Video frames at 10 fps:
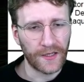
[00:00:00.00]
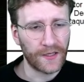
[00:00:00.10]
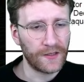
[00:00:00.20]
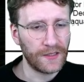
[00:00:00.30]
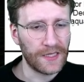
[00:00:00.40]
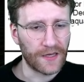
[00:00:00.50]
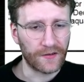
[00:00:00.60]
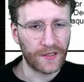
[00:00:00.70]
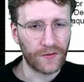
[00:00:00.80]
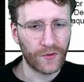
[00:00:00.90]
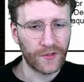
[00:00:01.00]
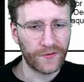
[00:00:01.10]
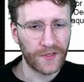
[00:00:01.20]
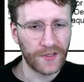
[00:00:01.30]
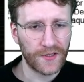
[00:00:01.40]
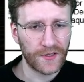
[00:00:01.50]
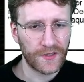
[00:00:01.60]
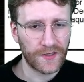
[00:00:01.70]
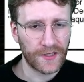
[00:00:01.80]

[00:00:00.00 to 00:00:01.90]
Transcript: Yeah, get rid of this.